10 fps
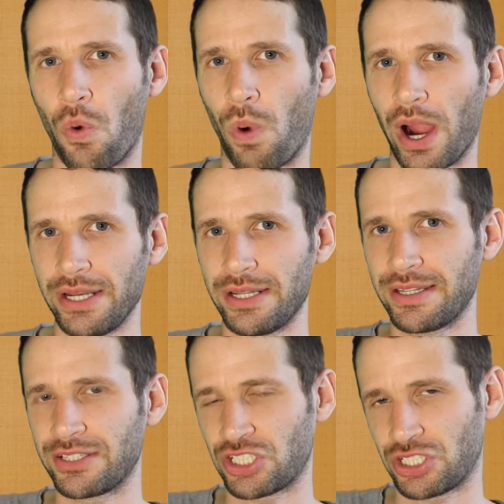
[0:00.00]
Why
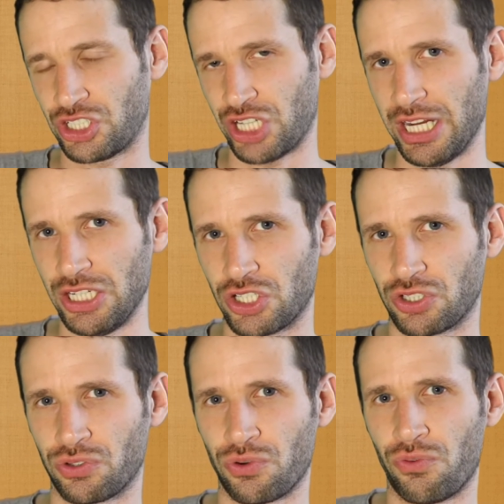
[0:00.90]
did it
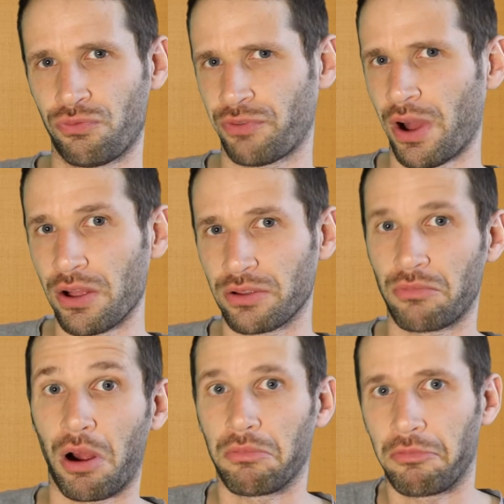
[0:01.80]
change so far?
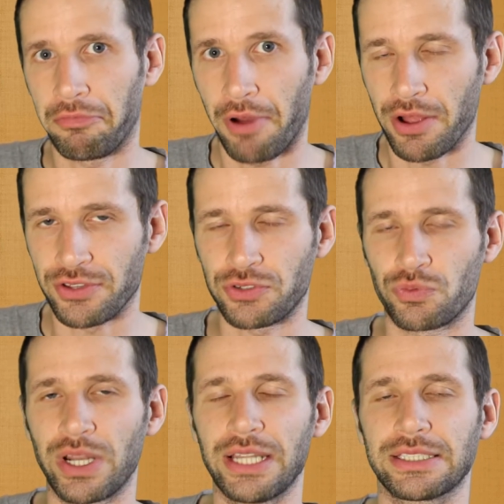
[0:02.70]
Well, fast,
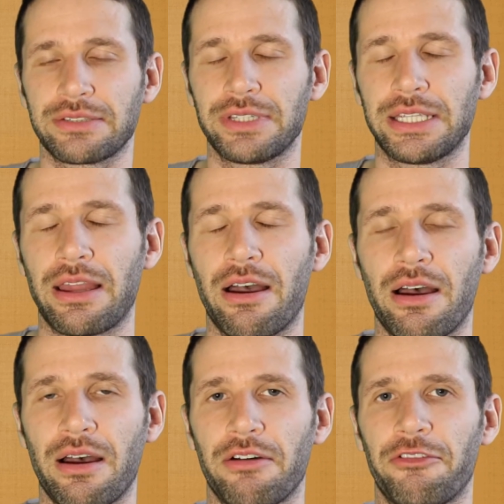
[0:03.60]
relatively
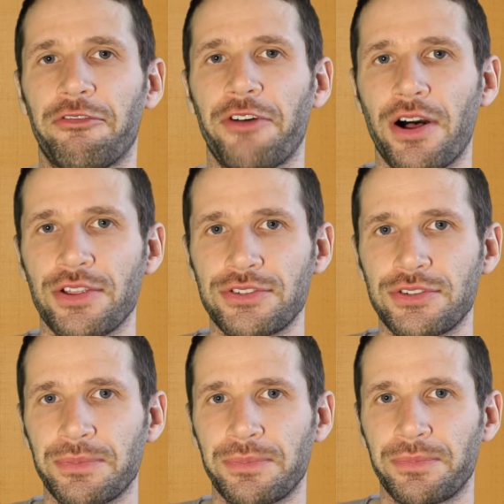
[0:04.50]

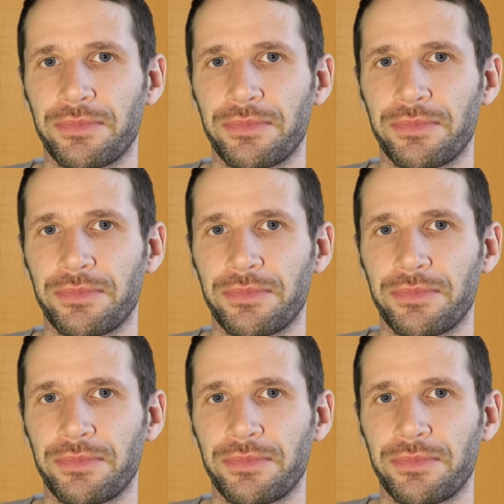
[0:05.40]
fast.